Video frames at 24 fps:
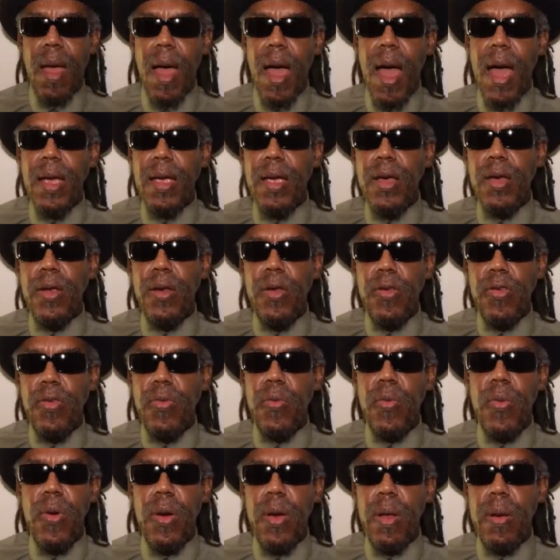I could have
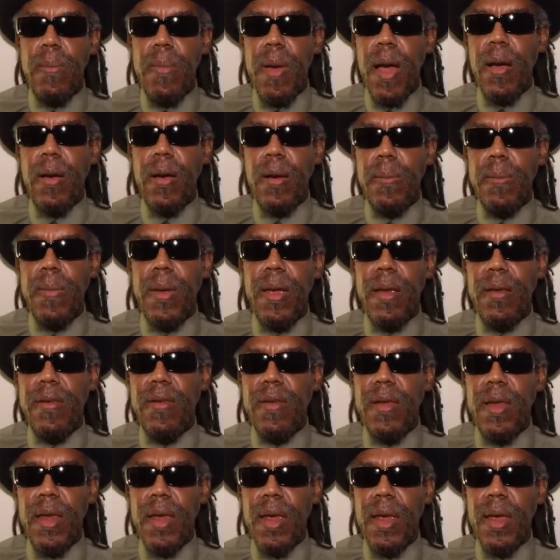sworn Malcolm X
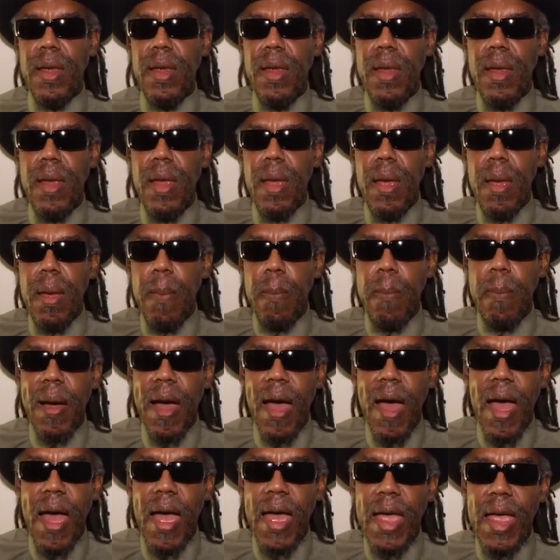said,
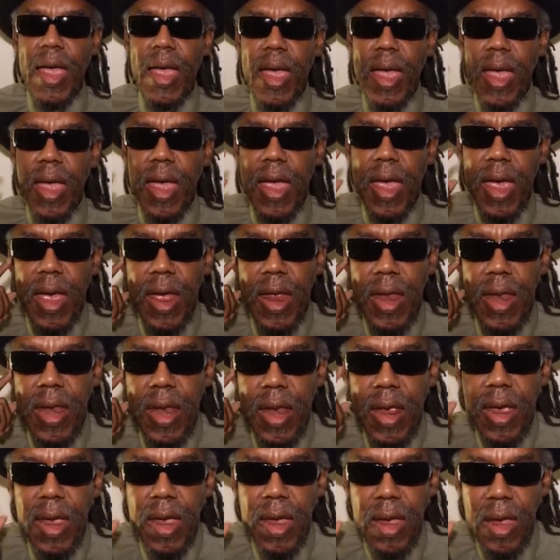by
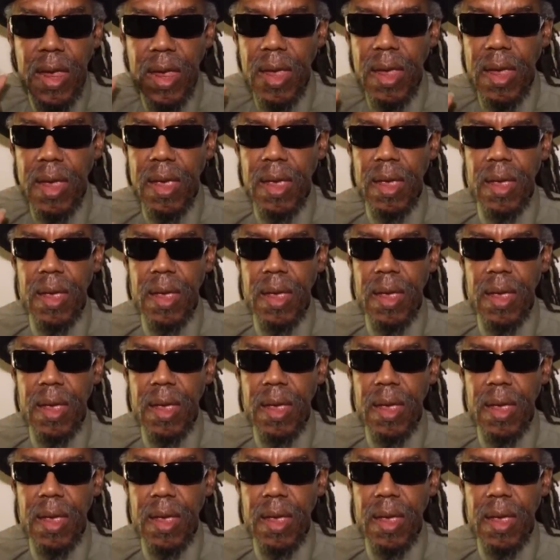any,